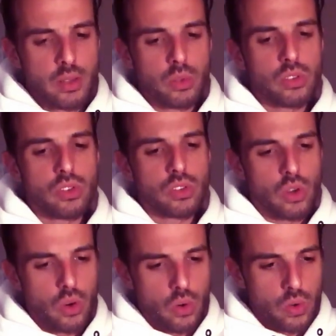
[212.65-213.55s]
He was
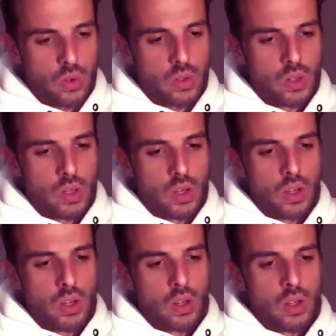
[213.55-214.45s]
so
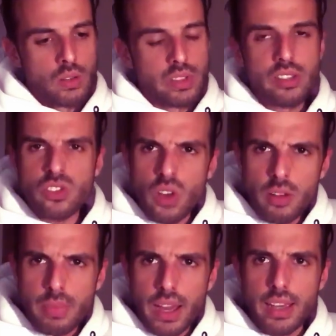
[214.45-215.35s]

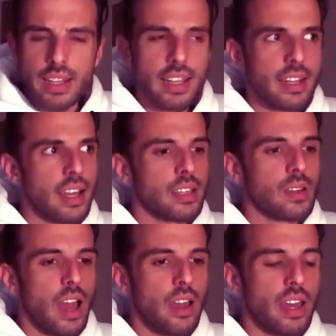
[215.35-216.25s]
distraught by it, and
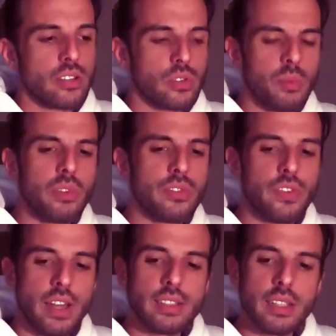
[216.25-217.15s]
I had trouble
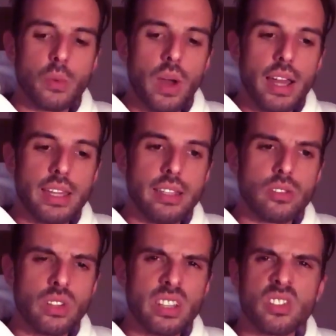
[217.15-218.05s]
finding why he
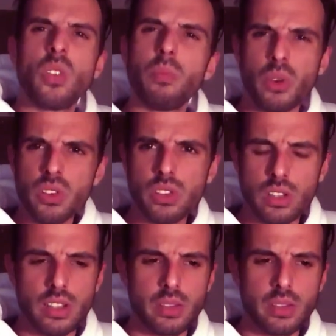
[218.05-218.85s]
took it so personal.